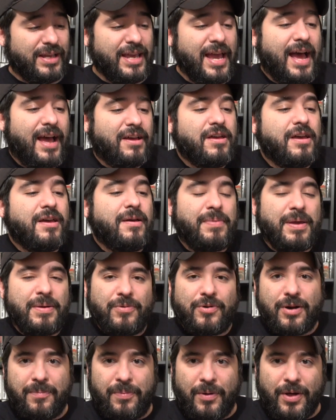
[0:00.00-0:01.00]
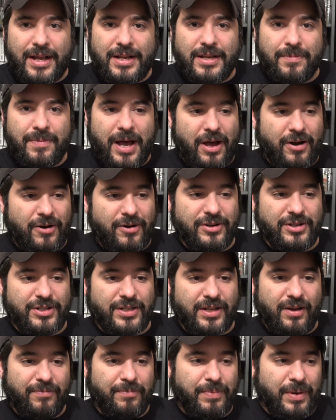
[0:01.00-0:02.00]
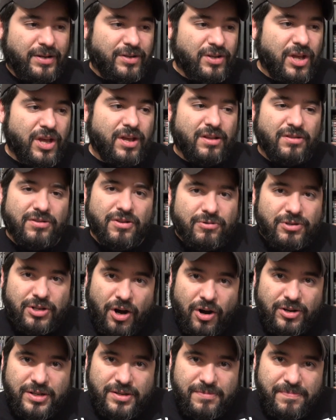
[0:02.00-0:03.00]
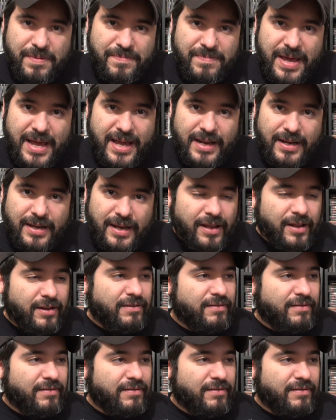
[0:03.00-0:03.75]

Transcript: Yeah, people complained about her and stuff, but no charges have been made,